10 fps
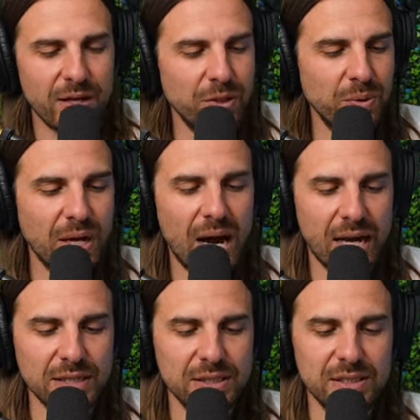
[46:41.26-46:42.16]
You
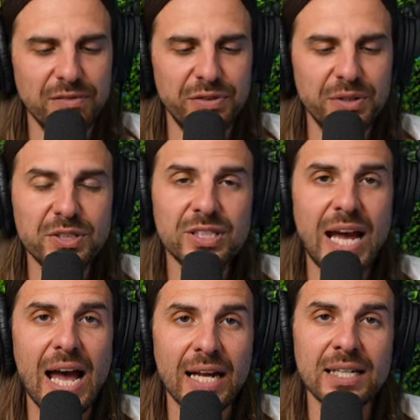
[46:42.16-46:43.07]
guys, if you're
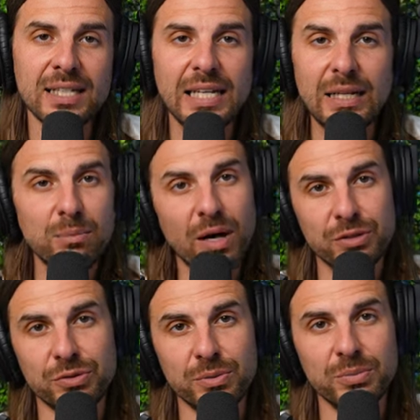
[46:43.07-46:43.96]
sad, eat
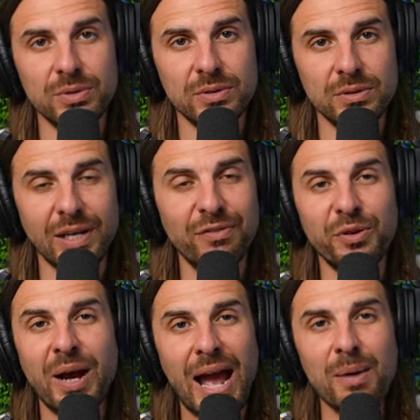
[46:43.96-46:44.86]
mushrooms. If
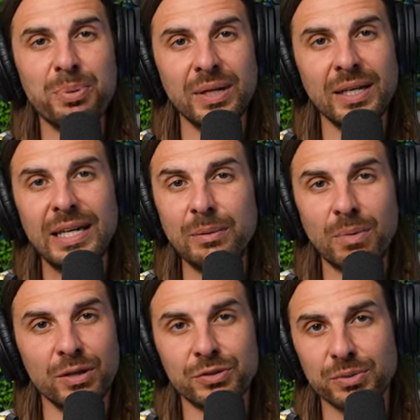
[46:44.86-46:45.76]
you're happy, eat
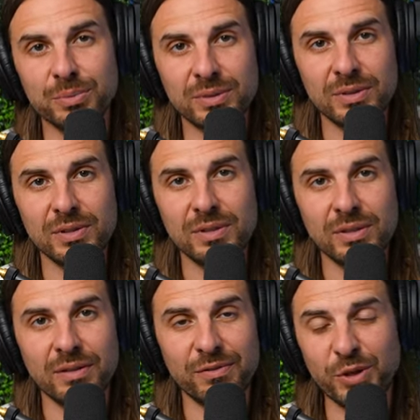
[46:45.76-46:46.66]
mushrooms.
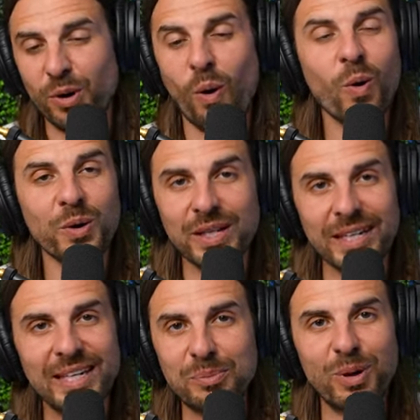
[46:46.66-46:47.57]
If you're
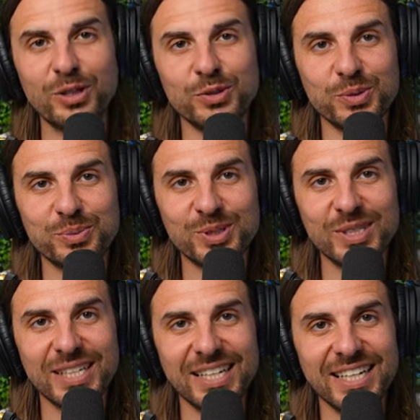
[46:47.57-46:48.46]
horny, eat mushrooms.
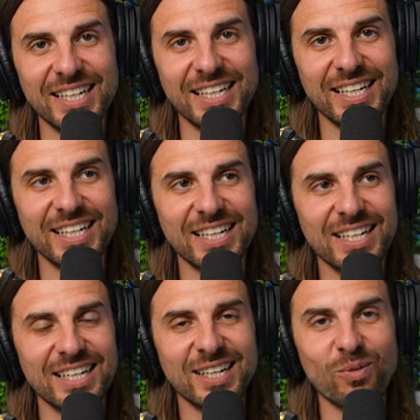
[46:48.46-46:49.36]

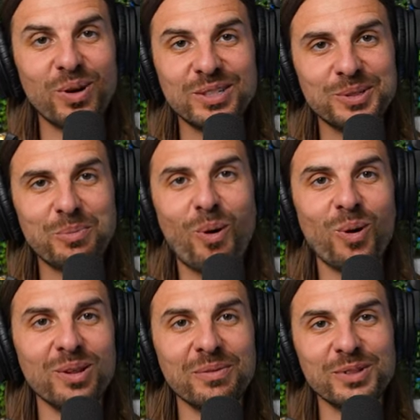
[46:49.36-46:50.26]
What is the
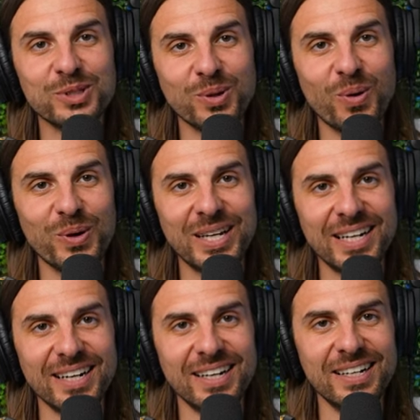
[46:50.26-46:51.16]
moral of the story
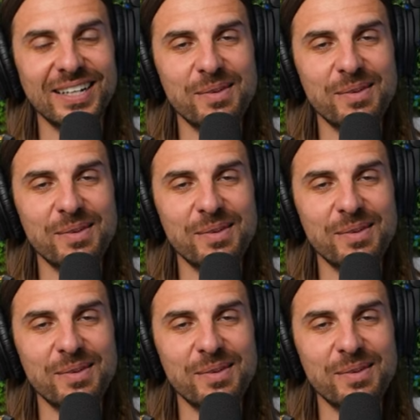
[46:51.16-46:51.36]
here?